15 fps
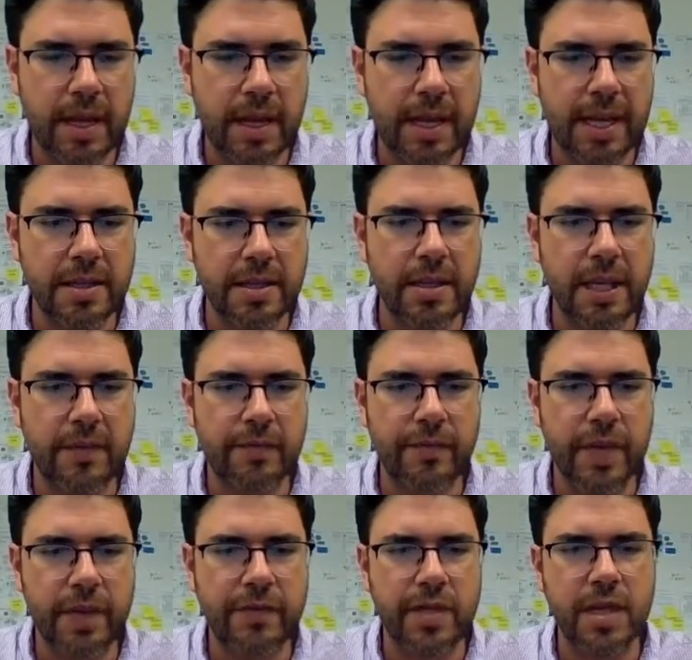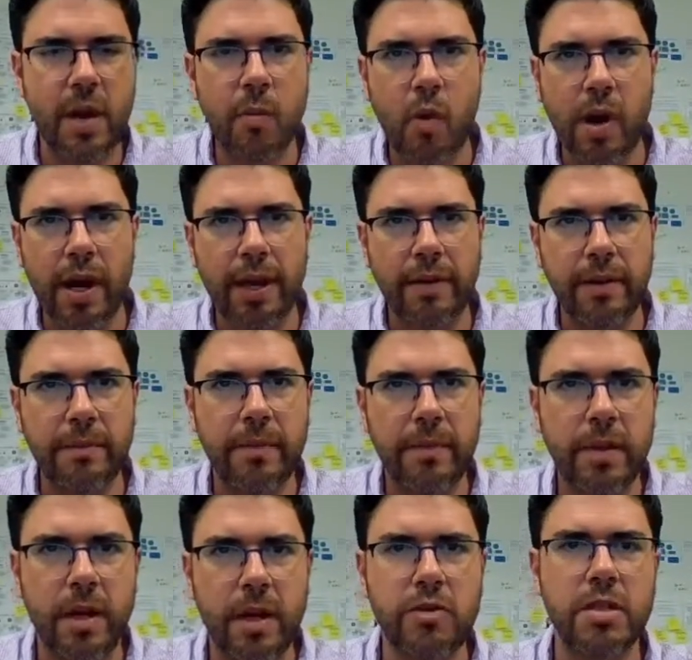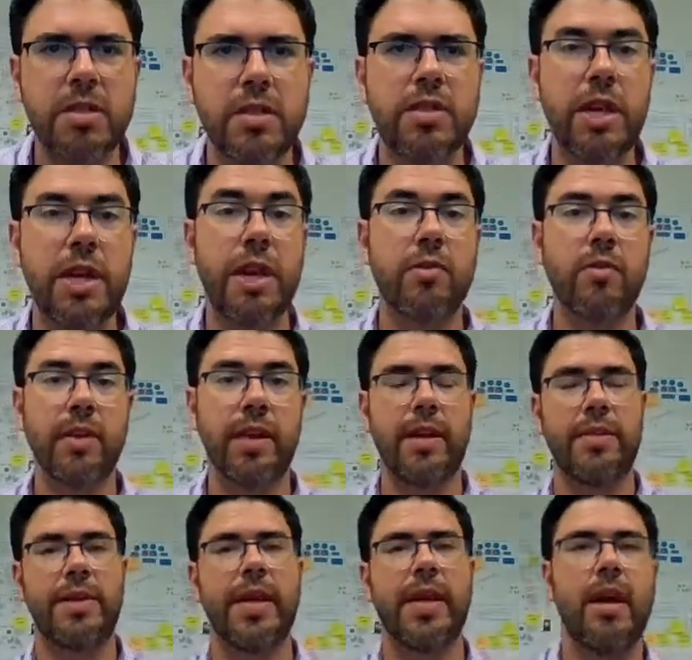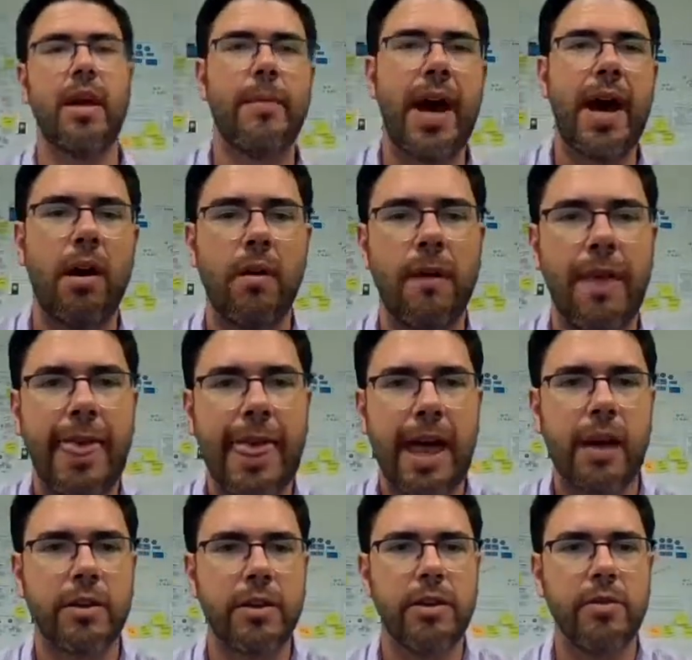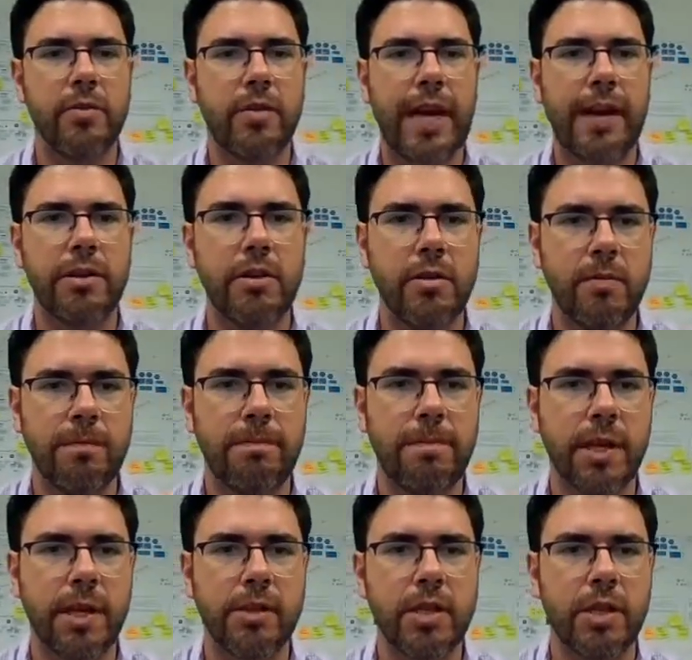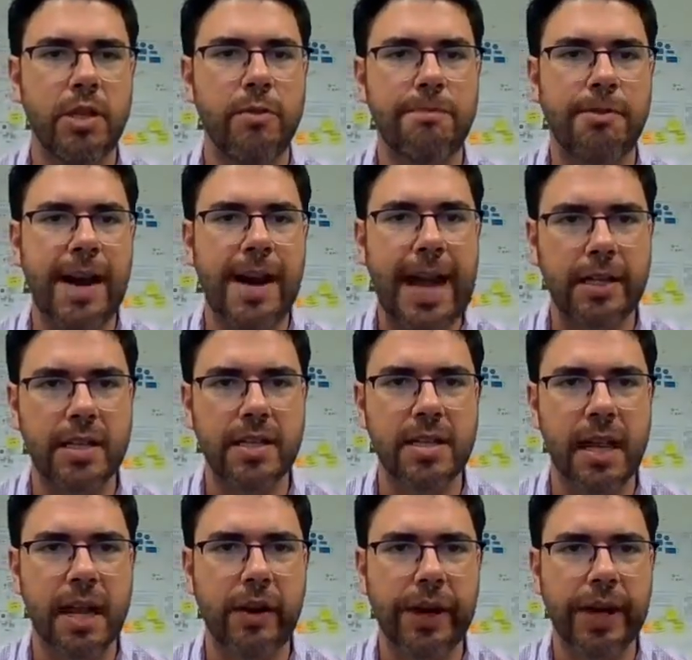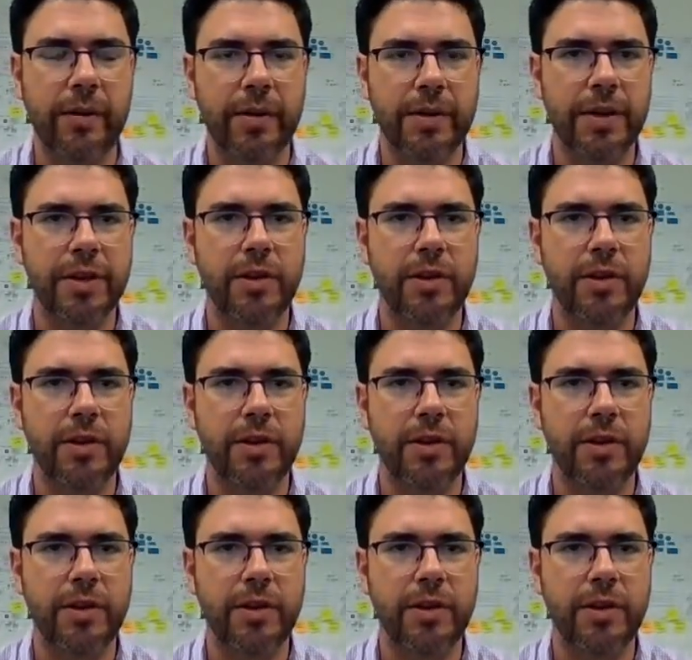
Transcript: guess if someone, just generally thinking about how you built a new practice area within